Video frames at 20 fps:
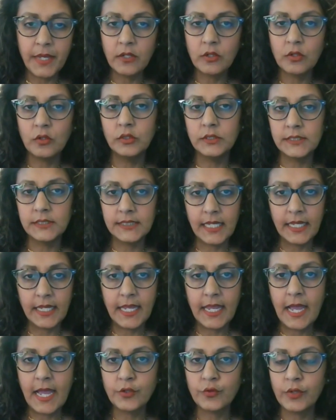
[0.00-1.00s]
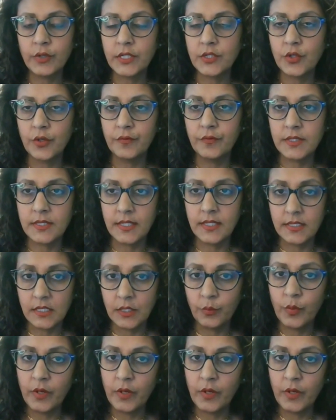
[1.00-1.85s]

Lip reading: medical, and psychiatric services.